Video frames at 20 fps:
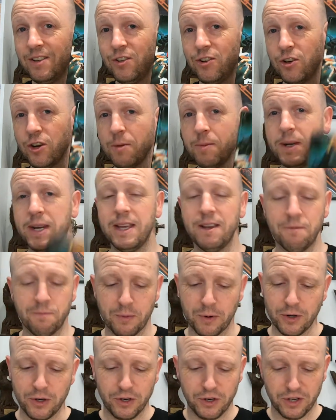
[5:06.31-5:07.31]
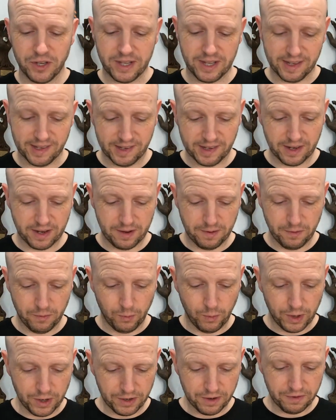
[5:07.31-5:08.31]
Germany have produced this
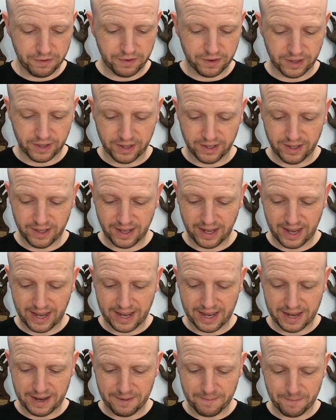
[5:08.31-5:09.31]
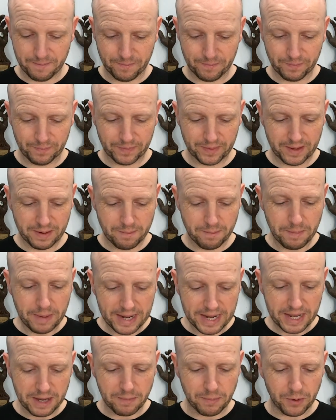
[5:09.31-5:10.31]
wonderful
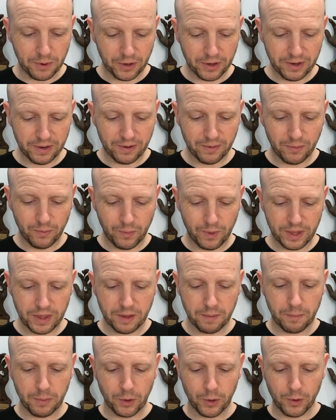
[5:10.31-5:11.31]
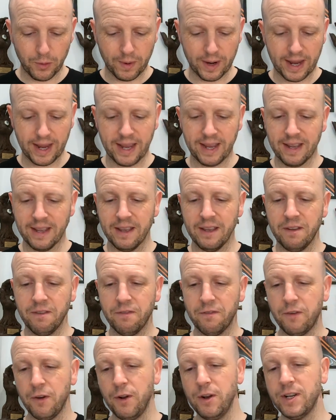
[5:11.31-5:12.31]
Mediabook with a Blu-ray,
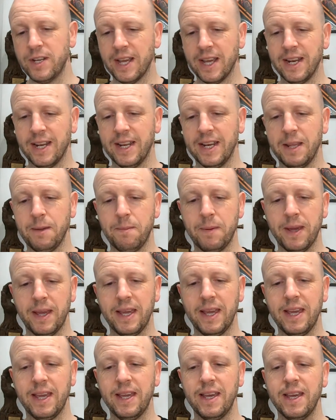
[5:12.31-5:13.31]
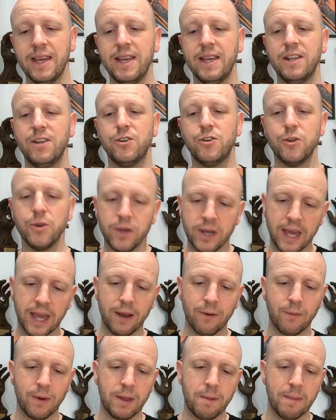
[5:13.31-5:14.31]
full 1080p,
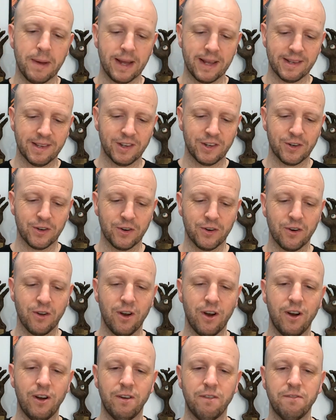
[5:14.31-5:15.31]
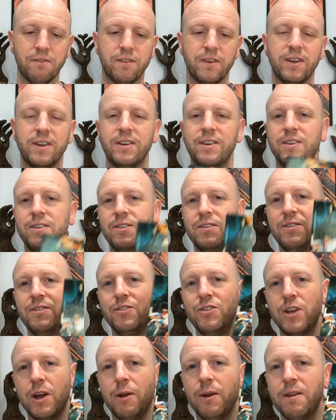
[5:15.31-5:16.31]
2K remaster of
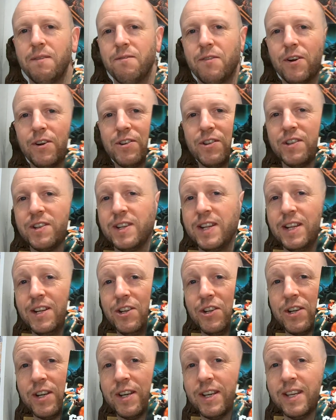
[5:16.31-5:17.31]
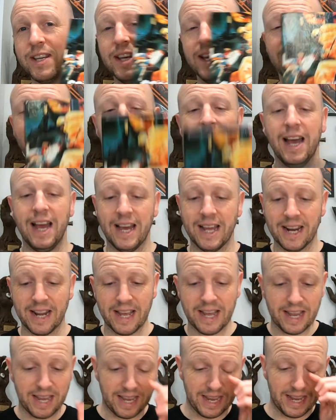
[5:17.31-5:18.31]
Shaolin vs Ninja, and
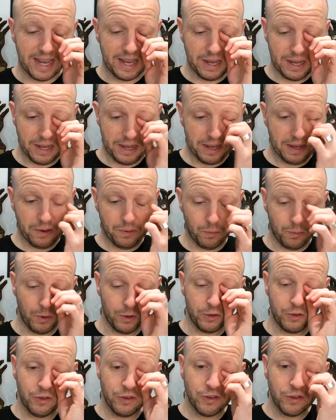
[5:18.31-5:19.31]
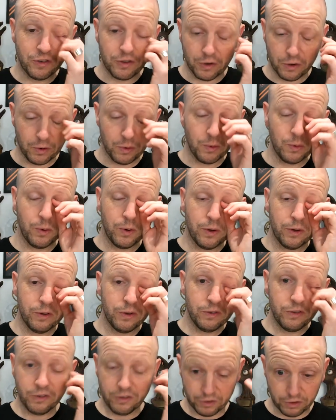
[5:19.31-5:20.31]
I was so
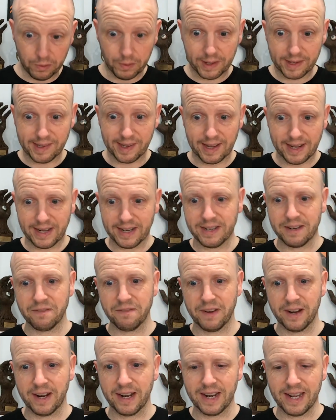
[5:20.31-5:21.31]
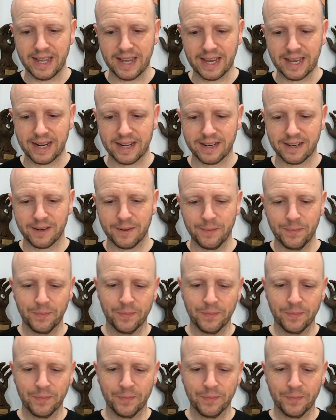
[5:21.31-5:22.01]
excited to finally get it.